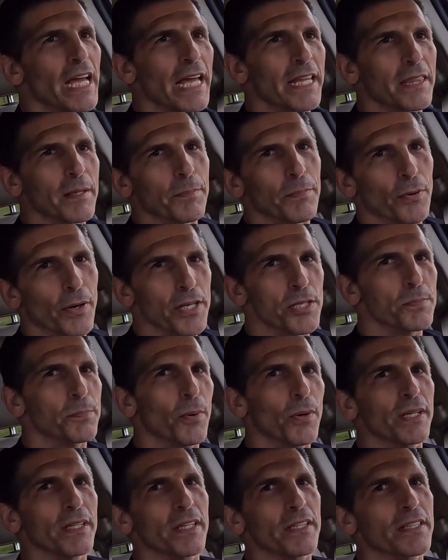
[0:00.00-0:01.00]
at the price
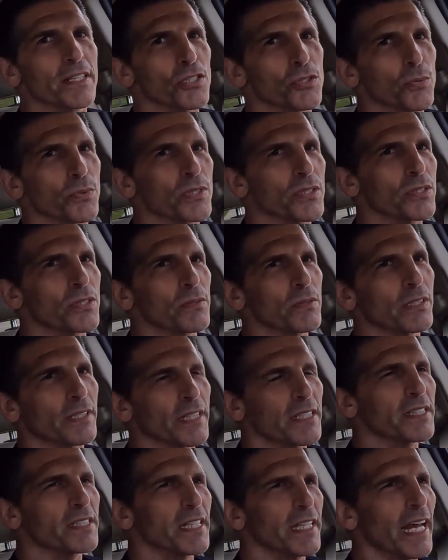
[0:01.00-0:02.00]
point that this was
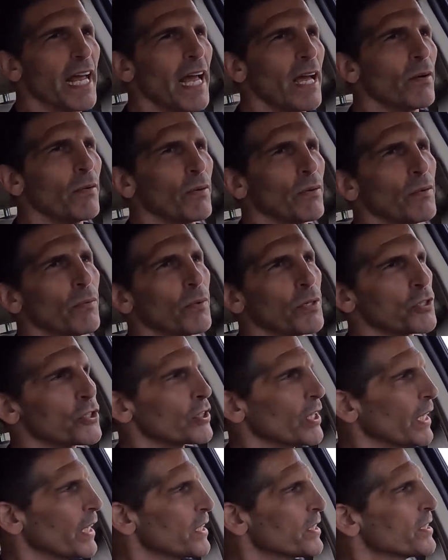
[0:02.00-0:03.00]
listed at,
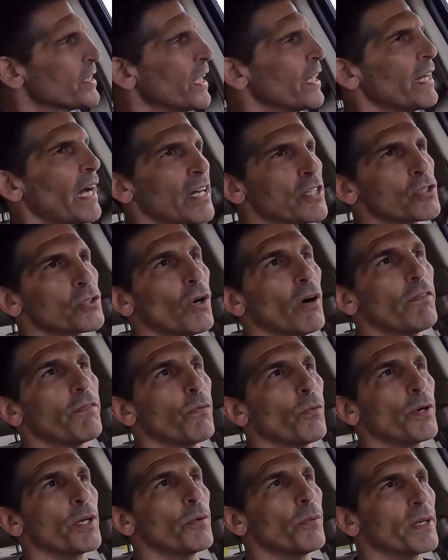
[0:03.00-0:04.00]
which, like I said, I saw
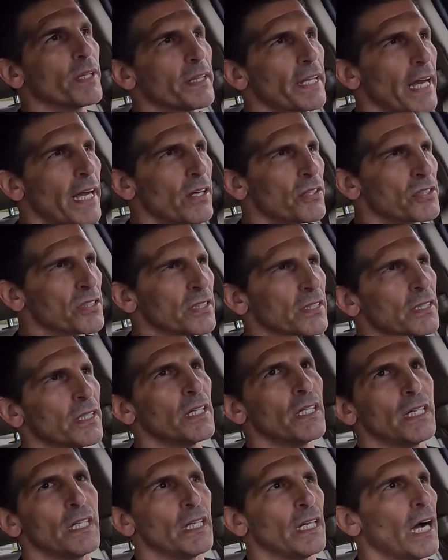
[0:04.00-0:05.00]

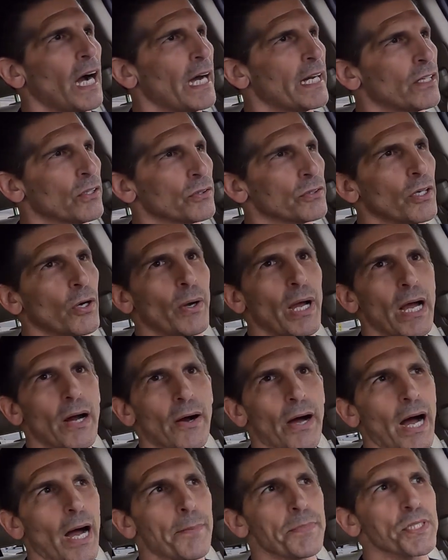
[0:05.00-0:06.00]
$41,000. I don't know
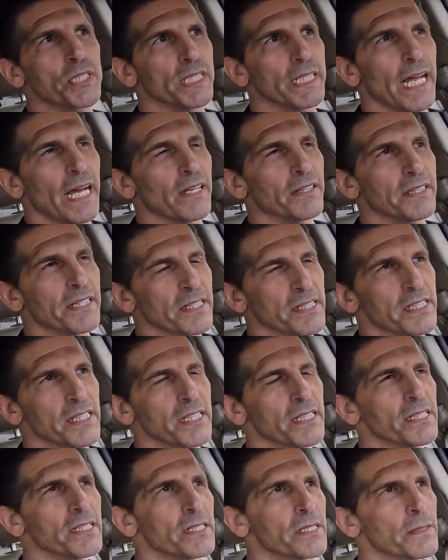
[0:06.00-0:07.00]
how optioned out this
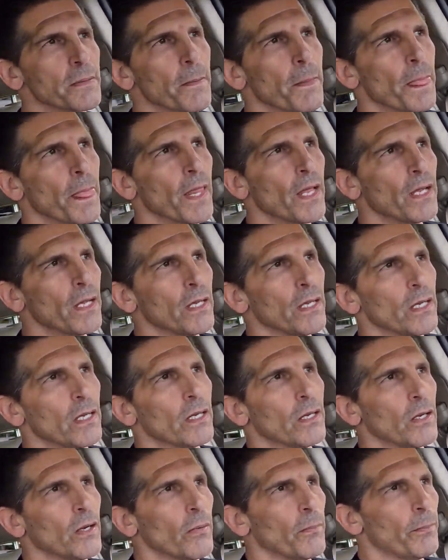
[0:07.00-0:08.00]
is,
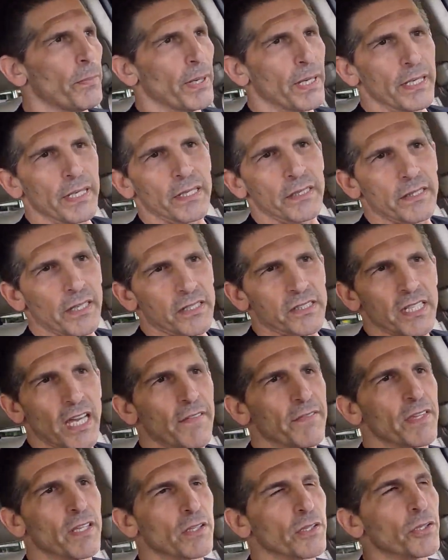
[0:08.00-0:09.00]
but it does
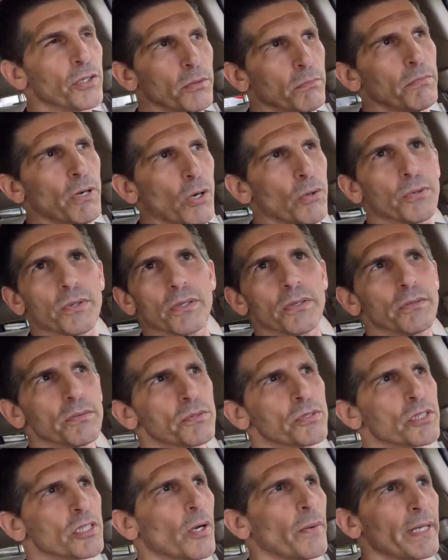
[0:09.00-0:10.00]
have the little motor,
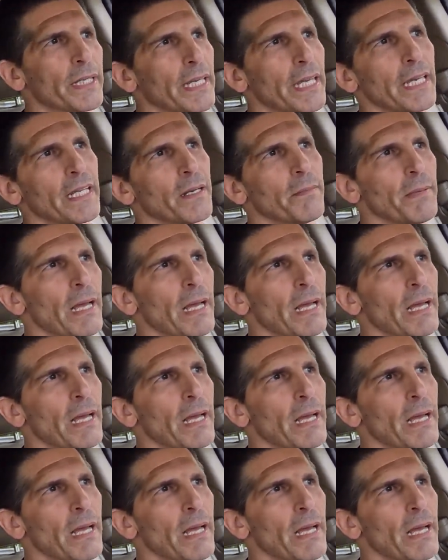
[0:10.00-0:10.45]
so I can't